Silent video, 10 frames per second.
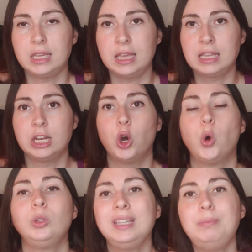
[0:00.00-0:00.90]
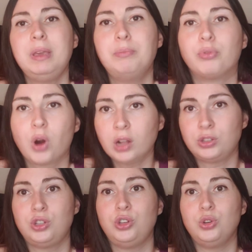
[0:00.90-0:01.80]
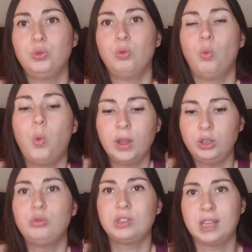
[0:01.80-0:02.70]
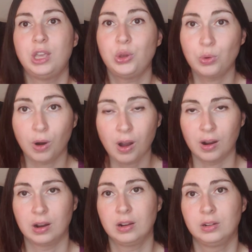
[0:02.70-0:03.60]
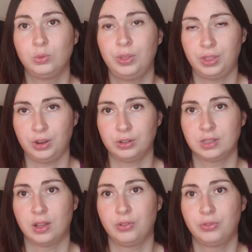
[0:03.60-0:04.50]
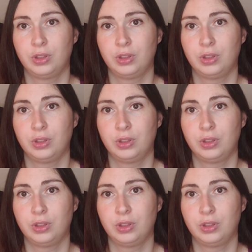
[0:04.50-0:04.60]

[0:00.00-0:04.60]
it can only be brought to you what you say you are within yourself.